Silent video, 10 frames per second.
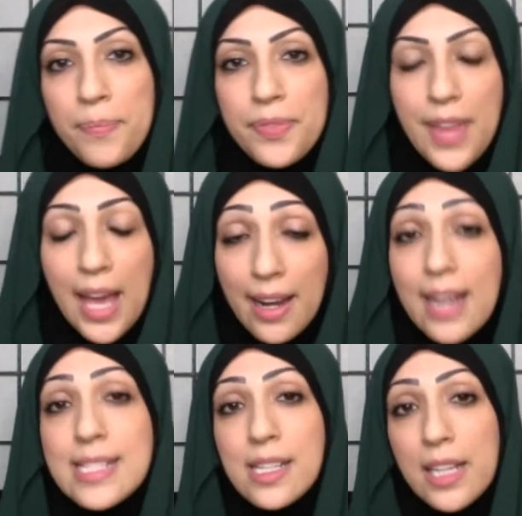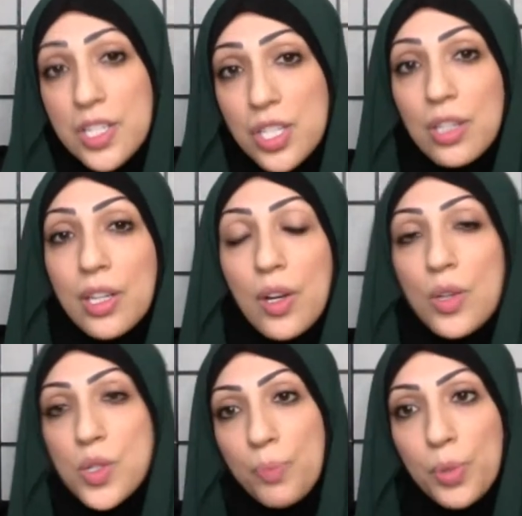That isolation can
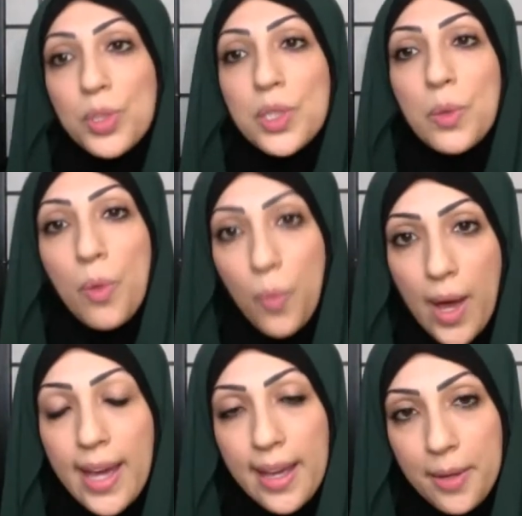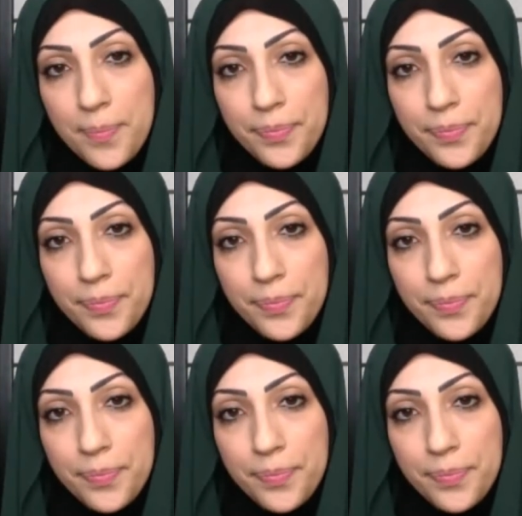also pull you away,